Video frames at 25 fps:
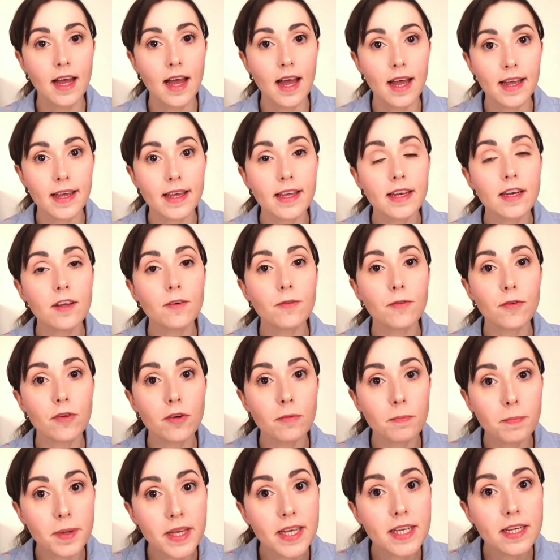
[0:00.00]
In a
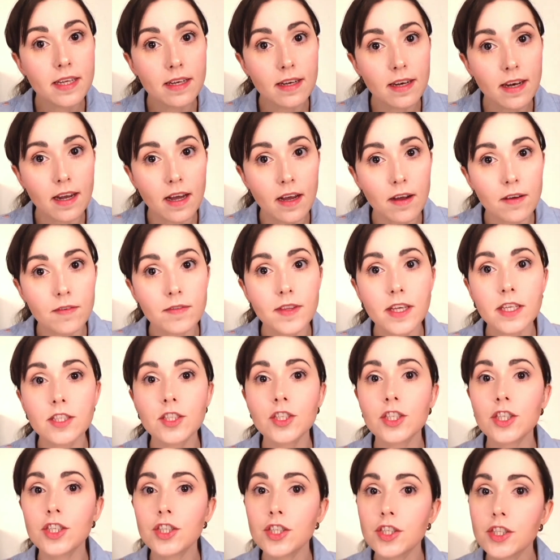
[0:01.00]
forbidden love that
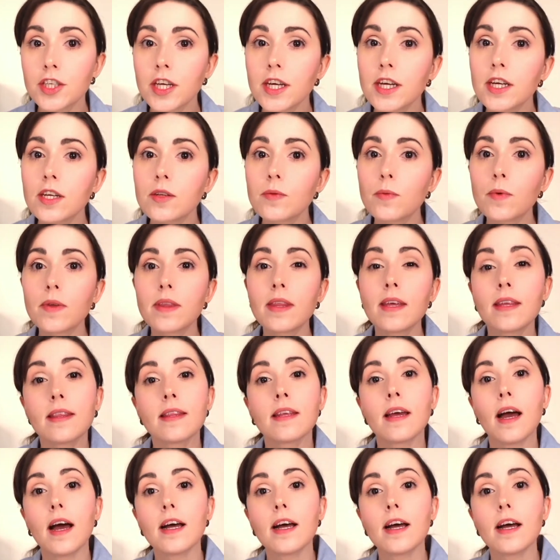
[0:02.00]
she shared with an